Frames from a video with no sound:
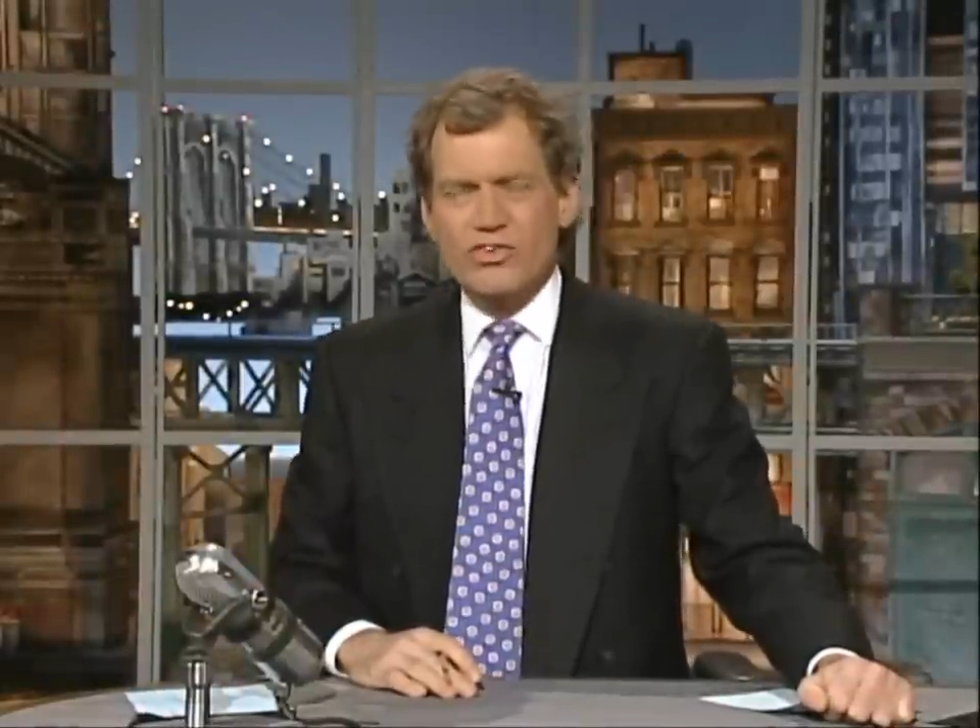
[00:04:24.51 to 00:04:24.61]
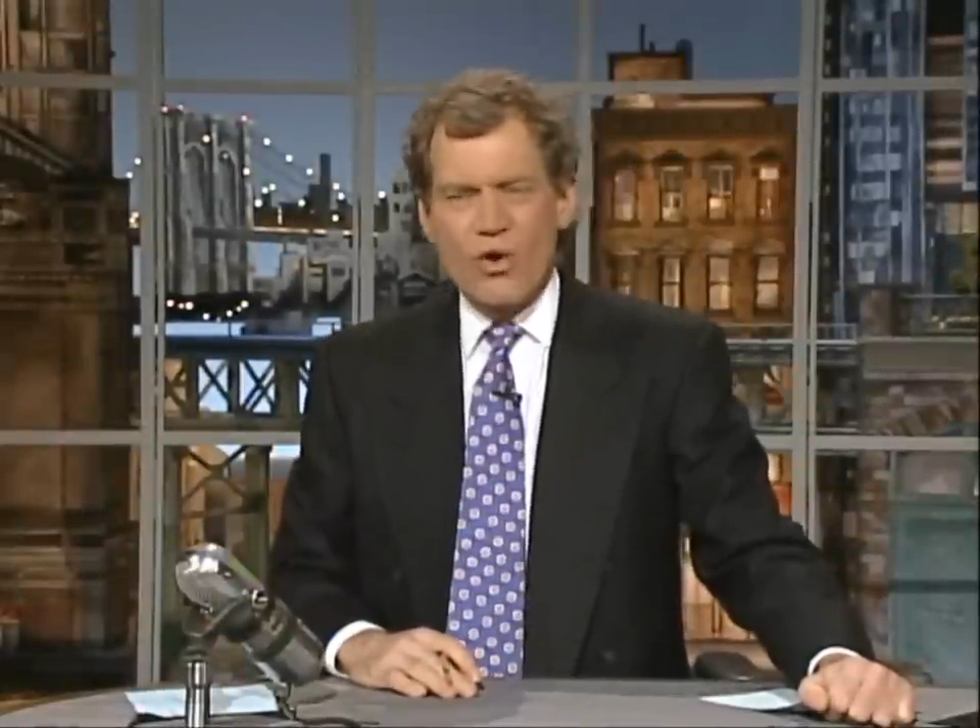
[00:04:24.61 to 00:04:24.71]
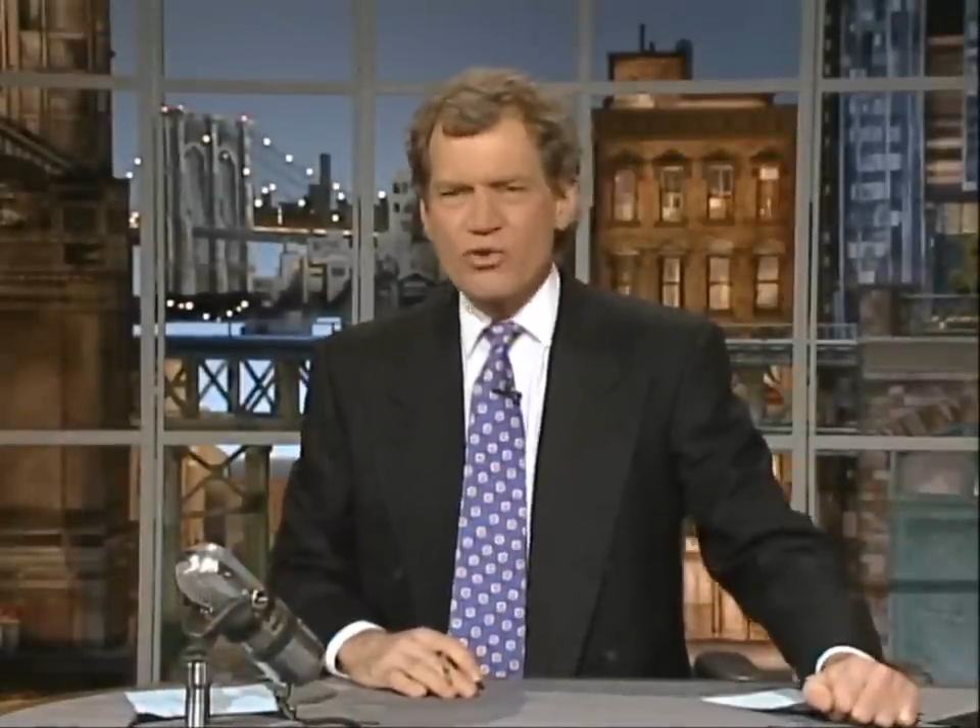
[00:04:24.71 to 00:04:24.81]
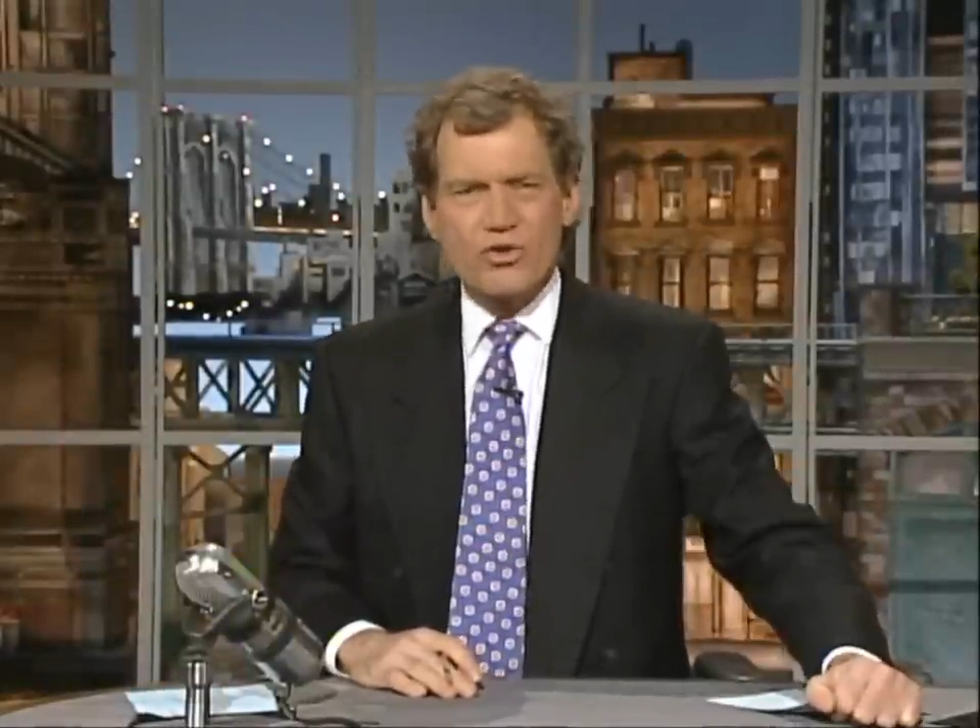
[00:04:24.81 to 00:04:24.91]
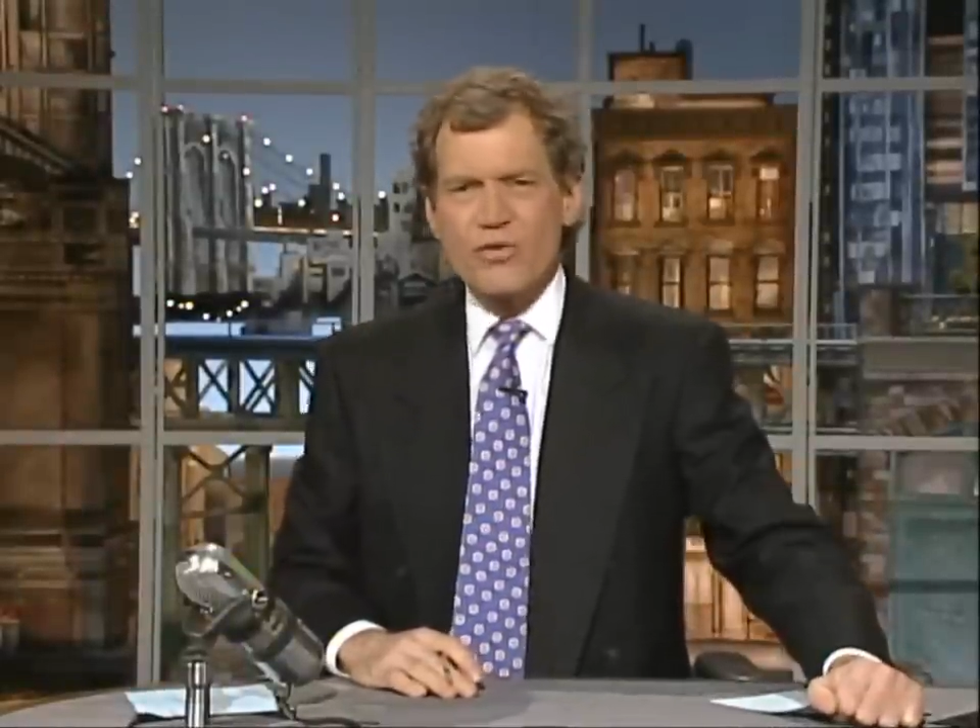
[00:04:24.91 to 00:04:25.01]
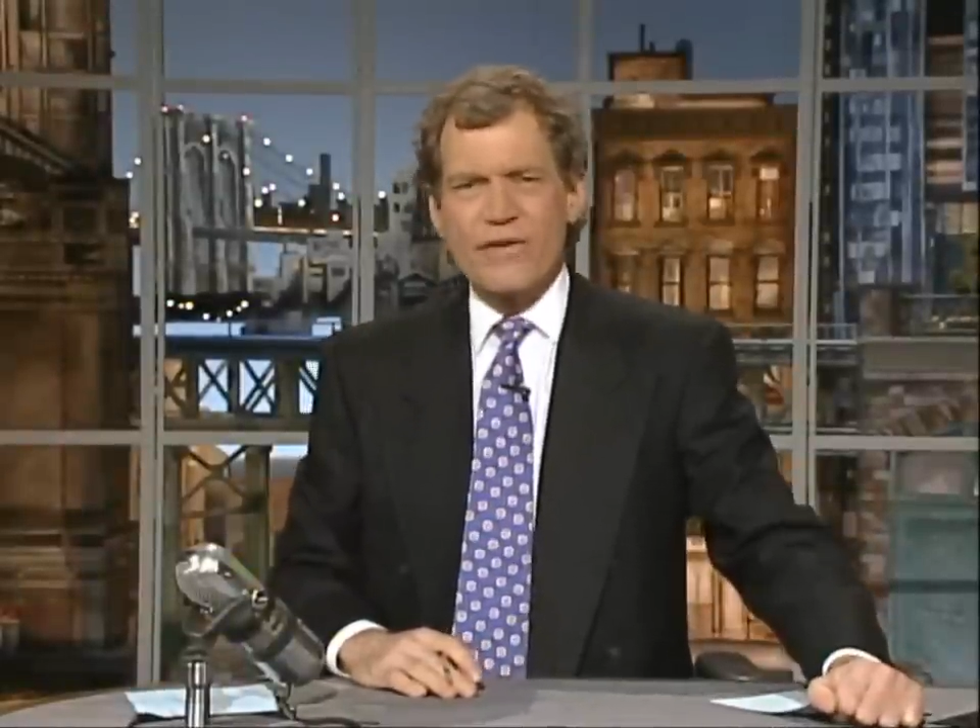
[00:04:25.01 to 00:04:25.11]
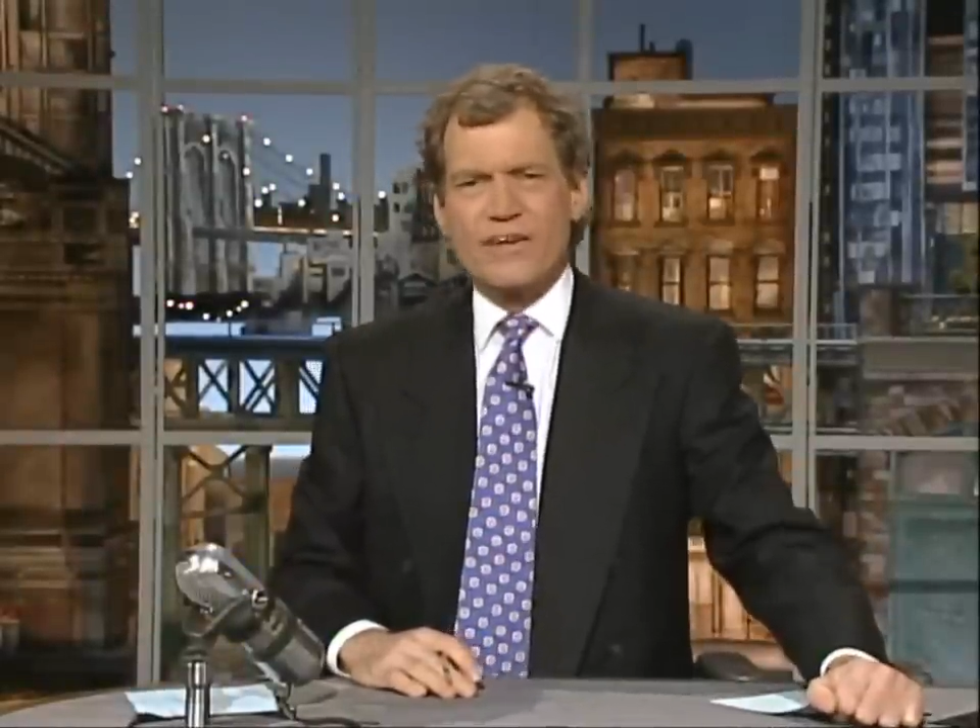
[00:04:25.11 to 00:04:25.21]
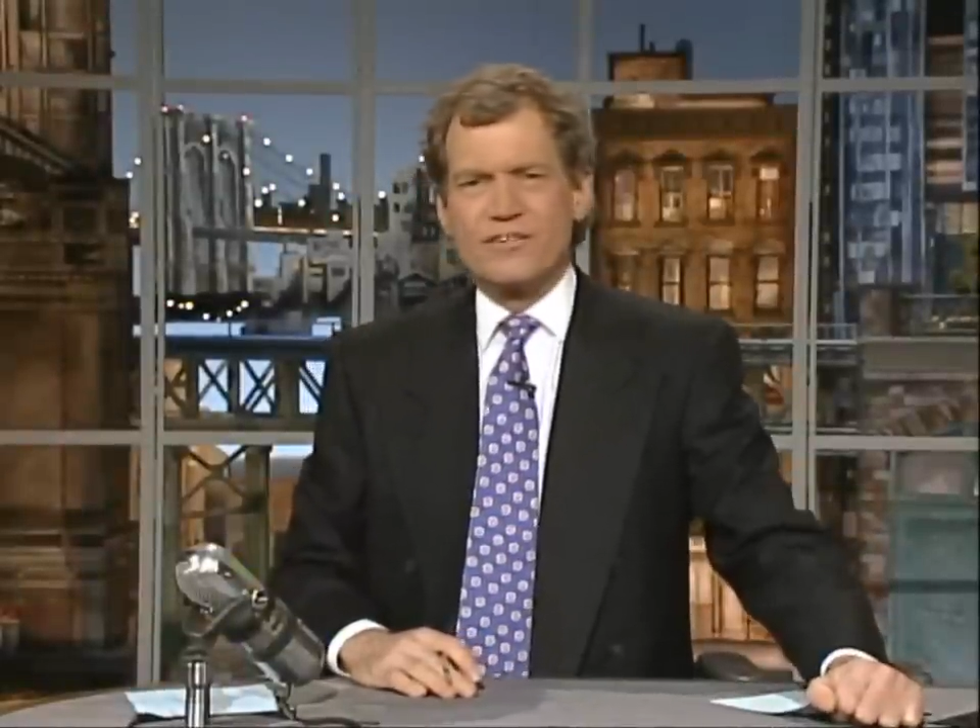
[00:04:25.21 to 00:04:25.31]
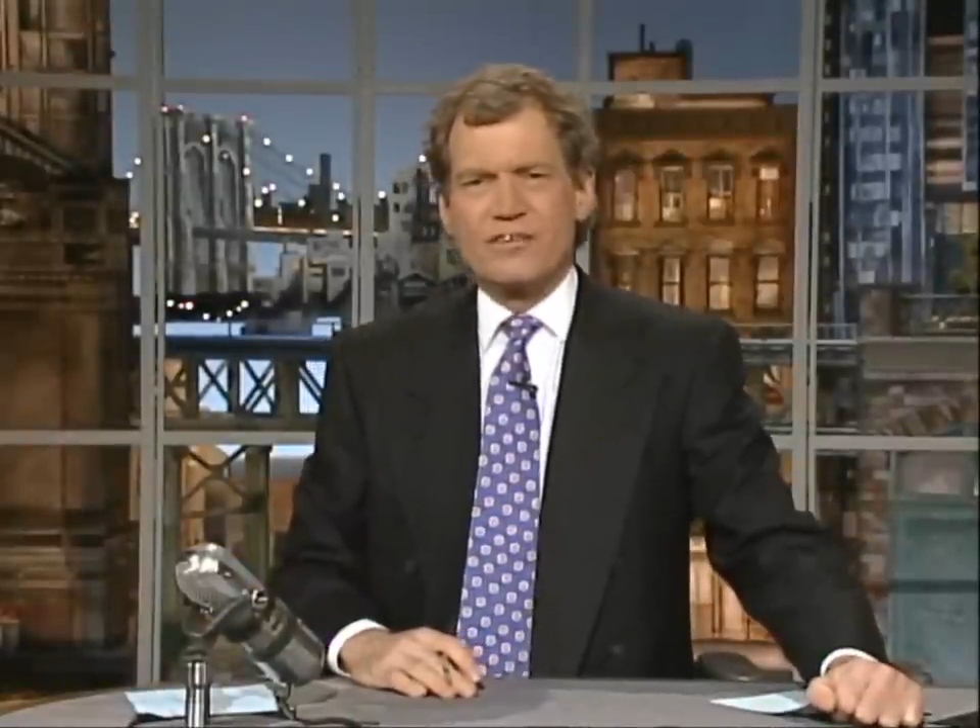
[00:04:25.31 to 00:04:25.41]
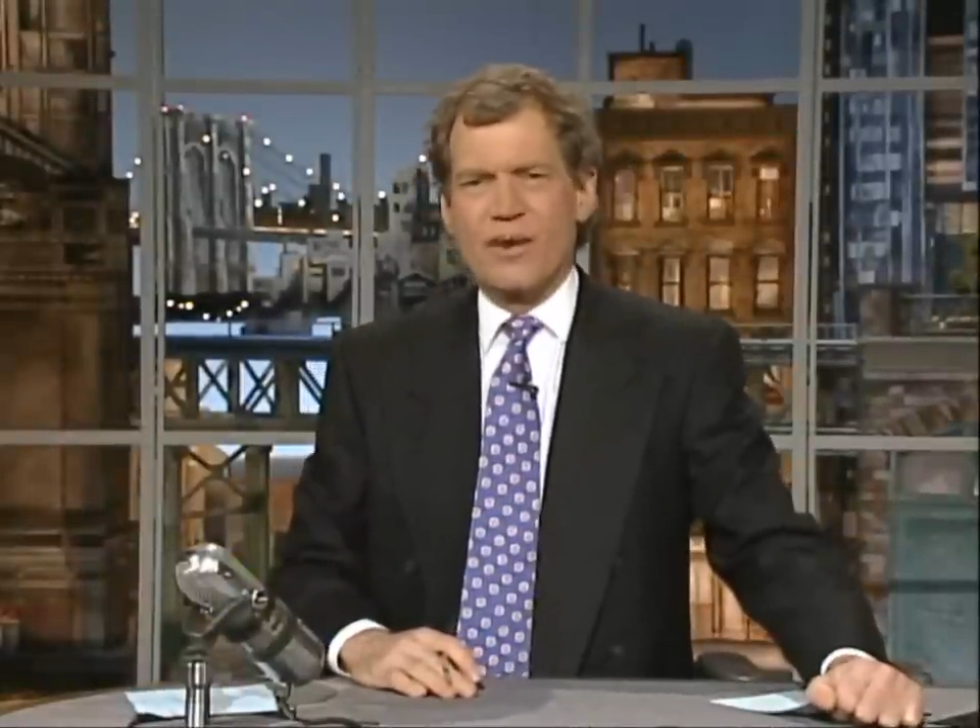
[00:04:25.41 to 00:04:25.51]
don't do
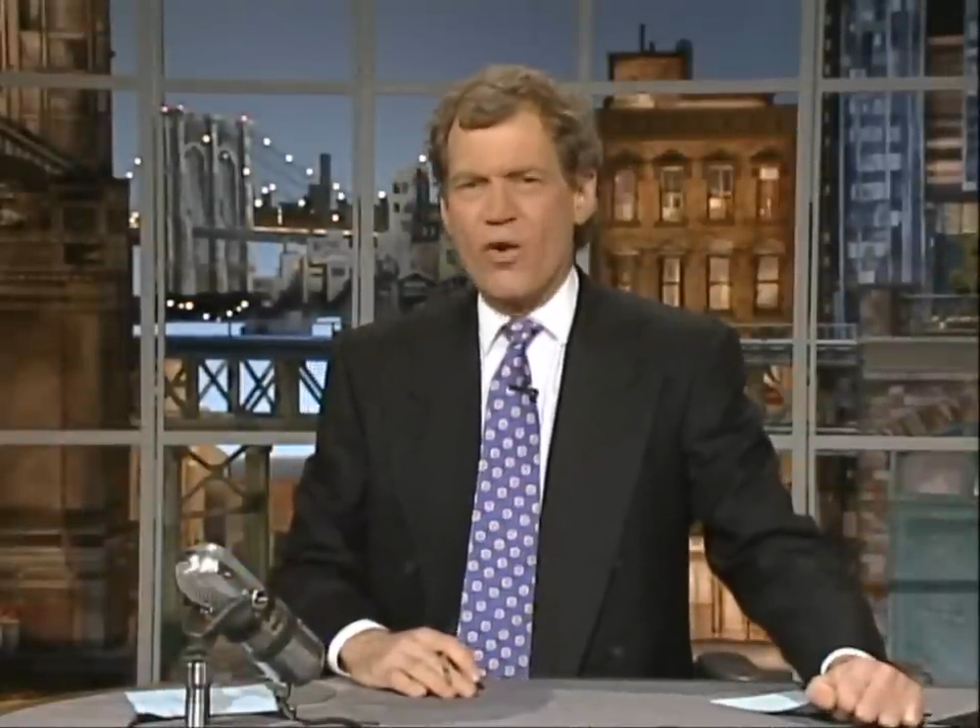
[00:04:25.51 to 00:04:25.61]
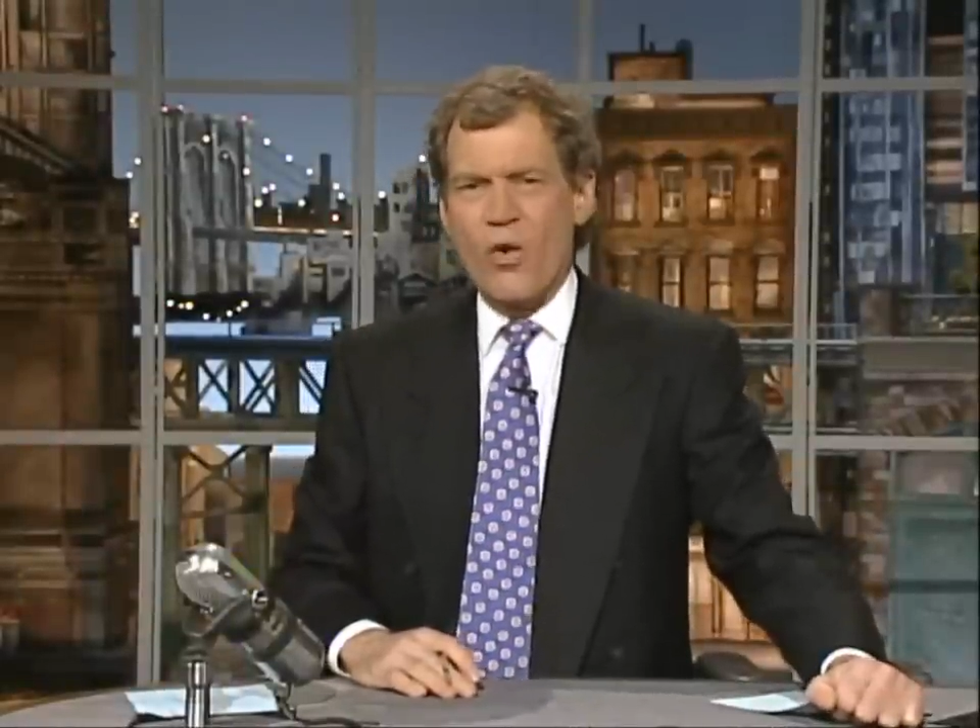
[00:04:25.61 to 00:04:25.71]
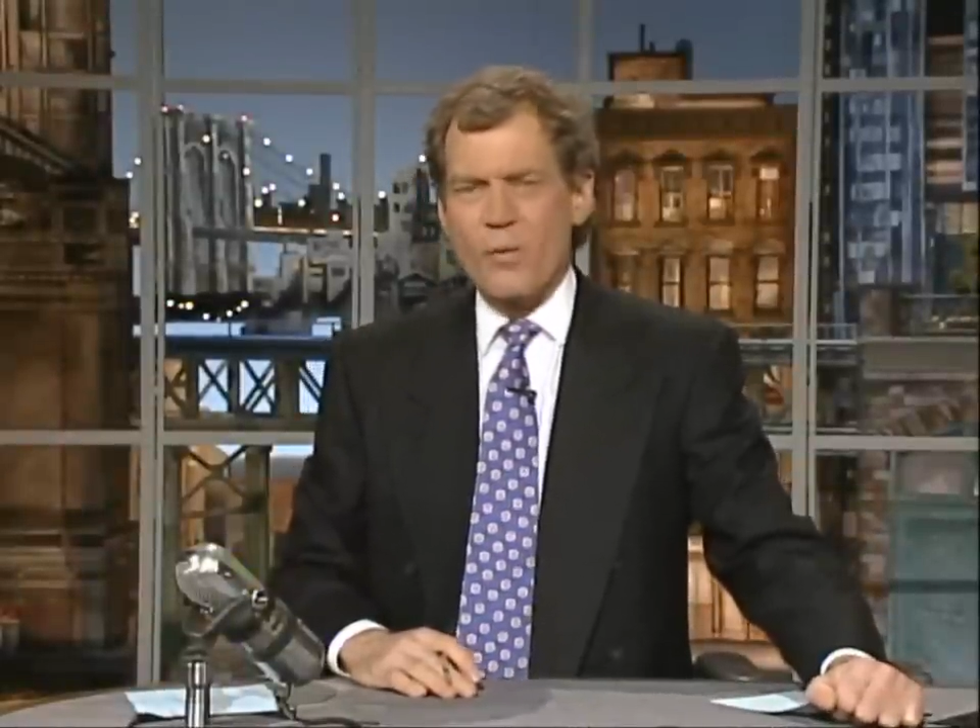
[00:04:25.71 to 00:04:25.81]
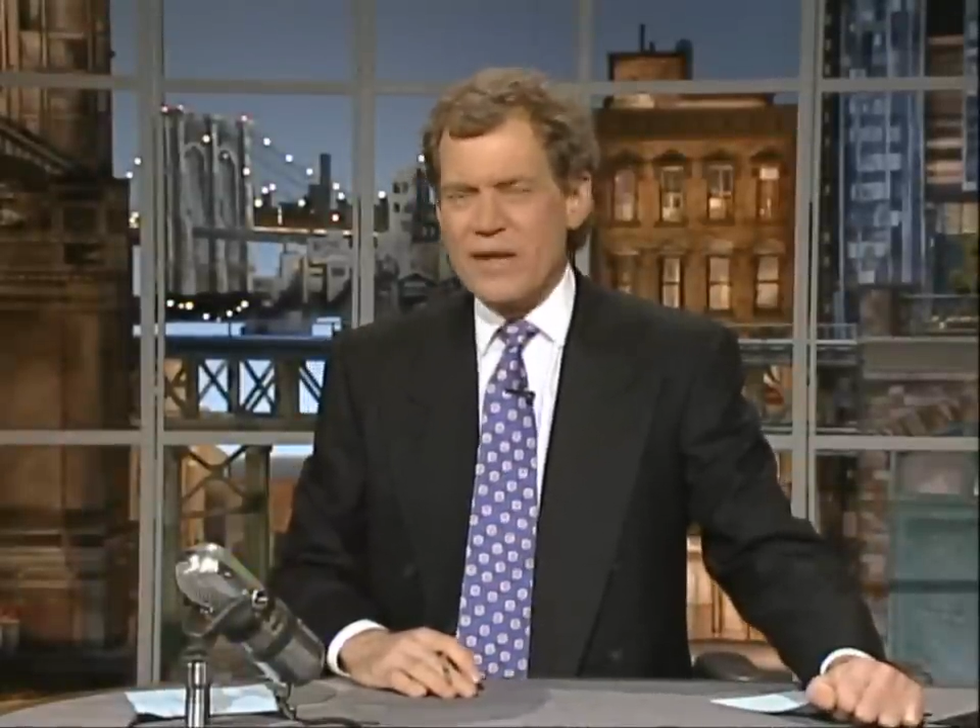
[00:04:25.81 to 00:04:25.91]
this at home.